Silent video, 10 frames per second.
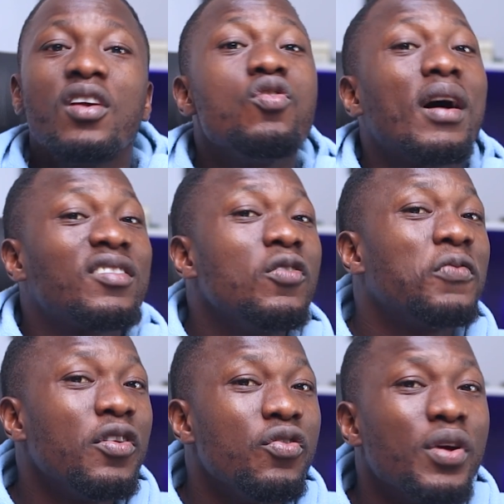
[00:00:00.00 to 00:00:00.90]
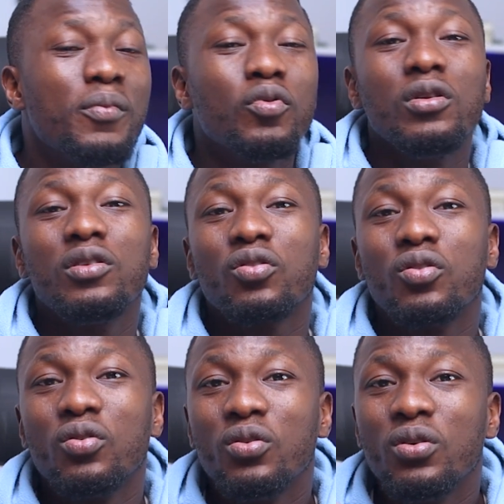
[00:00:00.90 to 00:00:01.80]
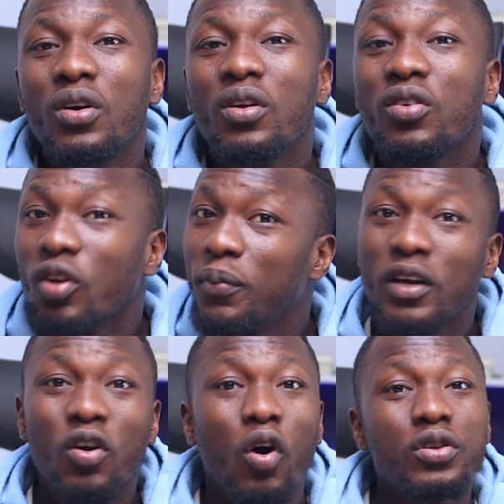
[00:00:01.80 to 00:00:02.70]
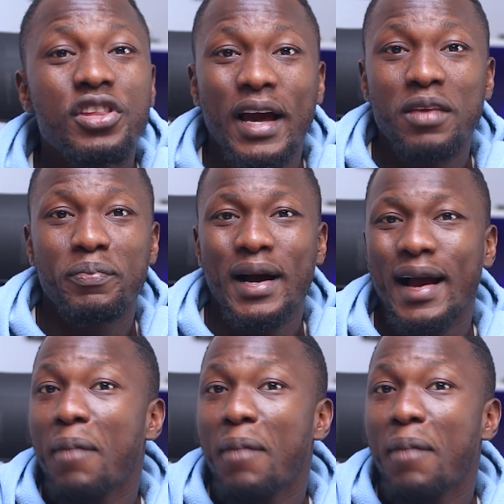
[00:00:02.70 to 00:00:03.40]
you are still vulnerable to something called chargeback.